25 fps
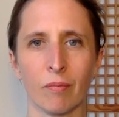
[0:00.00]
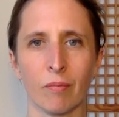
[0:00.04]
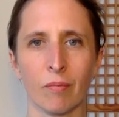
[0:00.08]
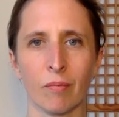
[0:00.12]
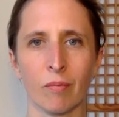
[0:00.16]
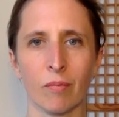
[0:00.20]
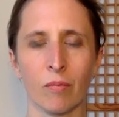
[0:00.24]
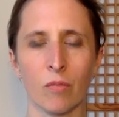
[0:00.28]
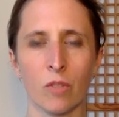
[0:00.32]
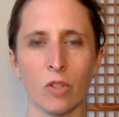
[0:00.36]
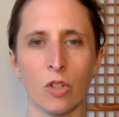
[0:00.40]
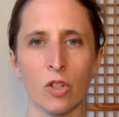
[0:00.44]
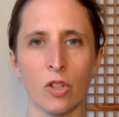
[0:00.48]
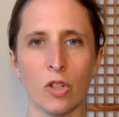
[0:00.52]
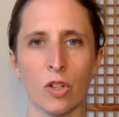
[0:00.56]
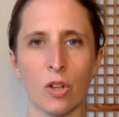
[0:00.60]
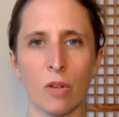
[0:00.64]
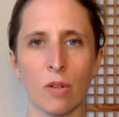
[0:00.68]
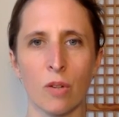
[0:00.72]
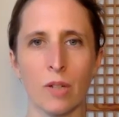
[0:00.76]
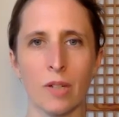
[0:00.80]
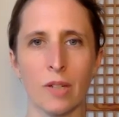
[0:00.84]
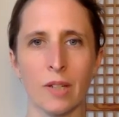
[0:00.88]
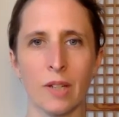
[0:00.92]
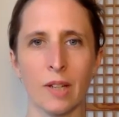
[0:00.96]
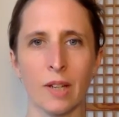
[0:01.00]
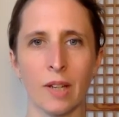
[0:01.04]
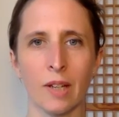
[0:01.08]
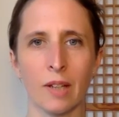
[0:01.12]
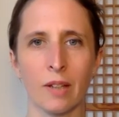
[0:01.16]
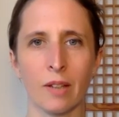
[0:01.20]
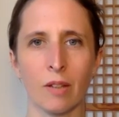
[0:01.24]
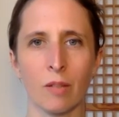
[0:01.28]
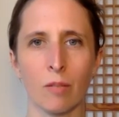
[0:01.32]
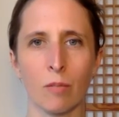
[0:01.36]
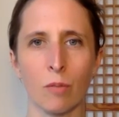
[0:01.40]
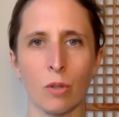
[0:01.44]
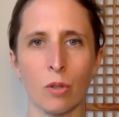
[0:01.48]
And just noticing
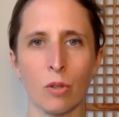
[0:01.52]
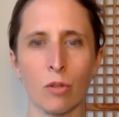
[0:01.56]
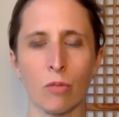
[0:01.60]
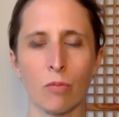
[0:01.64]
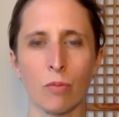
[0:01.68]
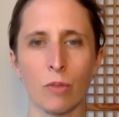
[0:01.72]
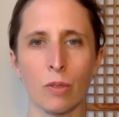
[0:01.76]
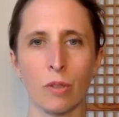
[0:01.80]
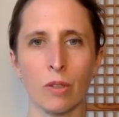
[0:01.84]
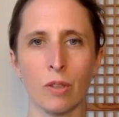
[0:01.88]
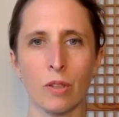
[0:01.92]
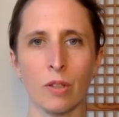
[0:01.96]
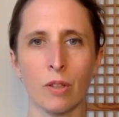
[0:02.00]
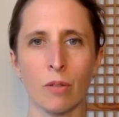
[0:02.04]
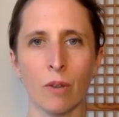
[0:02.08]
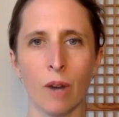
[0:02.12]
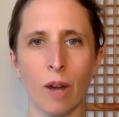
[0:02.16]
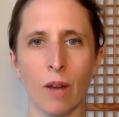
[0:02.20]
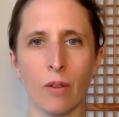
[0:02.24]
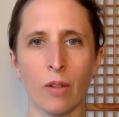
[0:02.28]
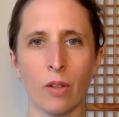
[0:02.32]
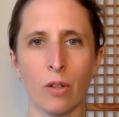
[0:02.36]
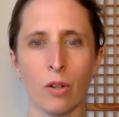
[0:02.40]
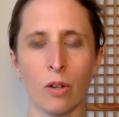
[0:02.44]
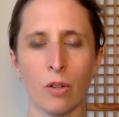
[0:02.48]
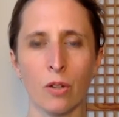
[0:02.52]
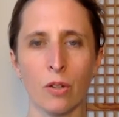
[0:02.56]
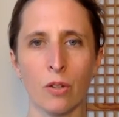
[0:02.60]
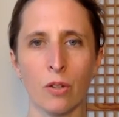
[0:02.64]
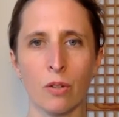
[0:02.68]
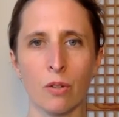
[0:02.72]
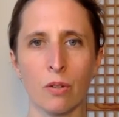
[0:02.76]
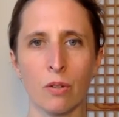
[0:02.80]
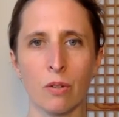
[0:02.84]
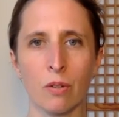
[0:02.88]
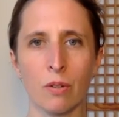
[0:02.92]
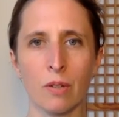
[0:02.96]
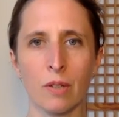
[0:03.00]
the movement around the
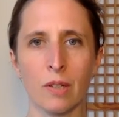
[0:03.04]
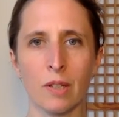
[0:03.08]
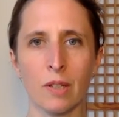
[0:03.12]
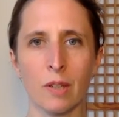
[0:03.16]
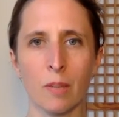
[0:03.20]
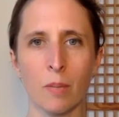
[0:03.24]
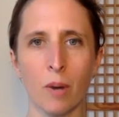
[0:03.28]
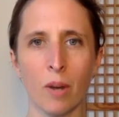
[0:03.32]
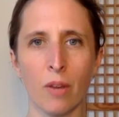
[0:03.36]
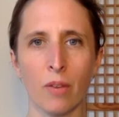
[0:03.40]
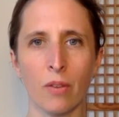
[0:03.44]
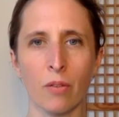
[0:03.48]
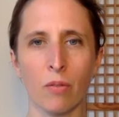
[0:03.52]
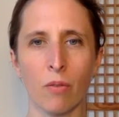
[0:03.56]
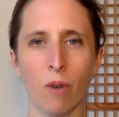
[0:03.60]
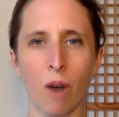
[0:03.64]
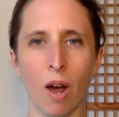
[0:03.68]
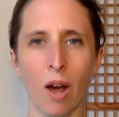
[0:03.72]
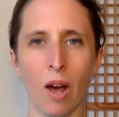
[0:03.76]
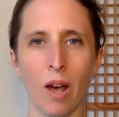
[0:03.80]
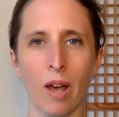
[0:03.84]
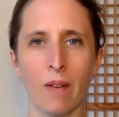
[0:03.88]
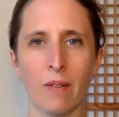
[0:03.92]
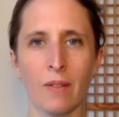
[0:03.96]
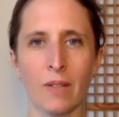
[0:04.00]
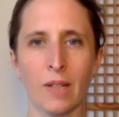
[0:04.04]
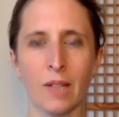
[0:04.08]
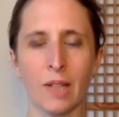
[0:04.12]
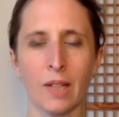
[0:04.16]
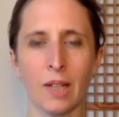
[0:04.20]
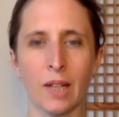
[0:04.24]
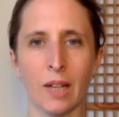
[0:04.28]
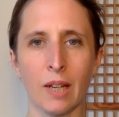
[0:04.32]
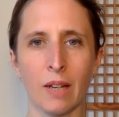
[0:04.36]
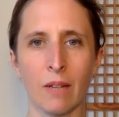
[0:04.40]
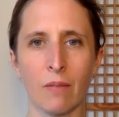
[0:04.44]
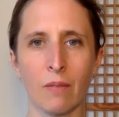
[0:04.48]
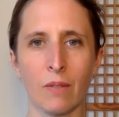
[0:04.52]
nostrils as the breath arrives and
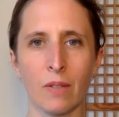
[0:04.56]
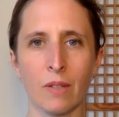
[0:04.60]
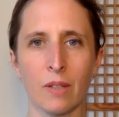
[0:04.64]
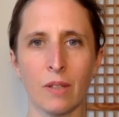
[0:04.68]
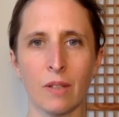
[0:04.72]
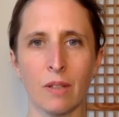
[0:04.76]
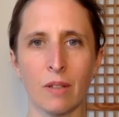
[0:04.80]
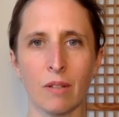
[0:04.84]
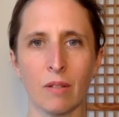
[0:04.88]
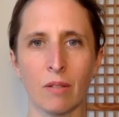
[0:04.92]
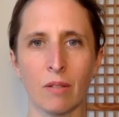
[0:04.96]
leaves.